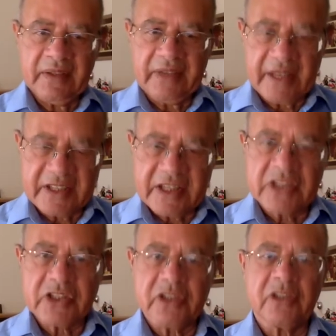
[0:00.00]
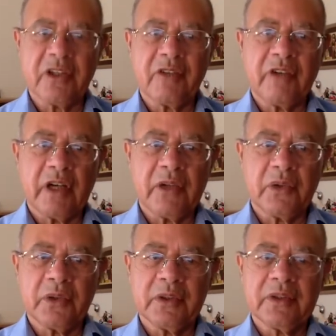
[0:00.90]
the Ascension of our
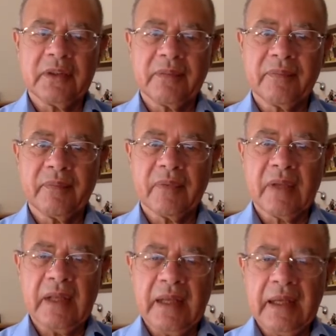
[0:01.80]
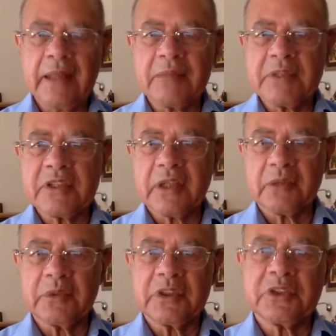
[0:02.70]
Lord. Let me start
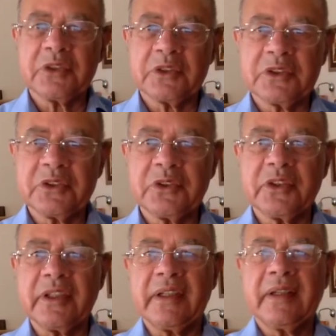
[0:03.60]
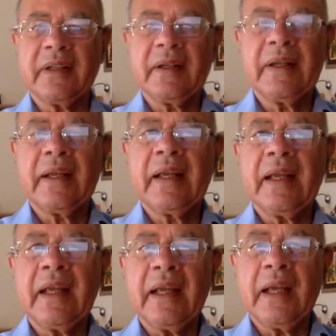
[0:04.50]
with a short story.
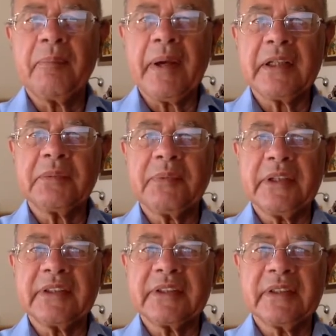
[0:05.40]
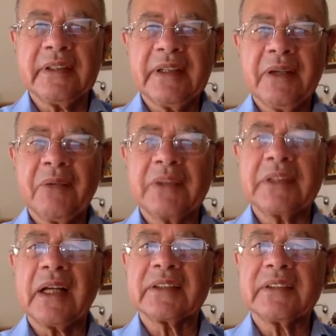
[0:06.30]
A parish priest once
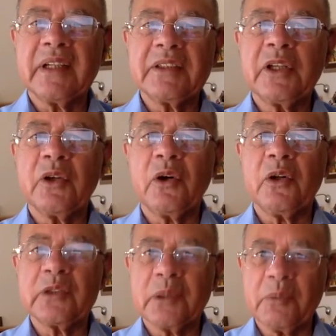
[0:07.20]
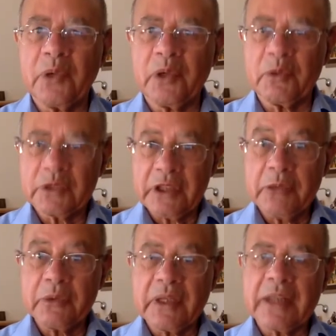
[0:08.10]
asked a little altar boy what he
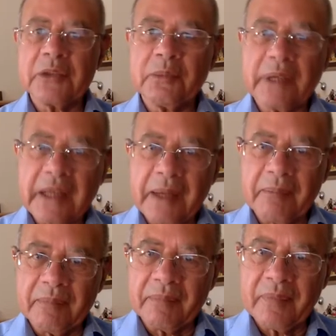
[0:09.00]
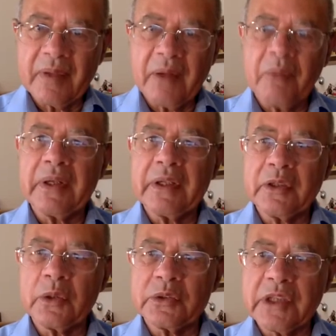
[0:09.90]
would like to become when he
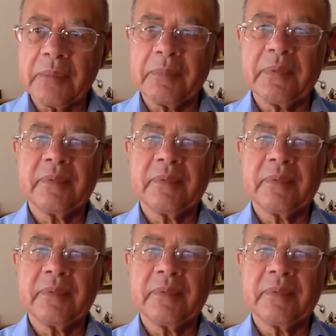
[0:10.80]
grows up,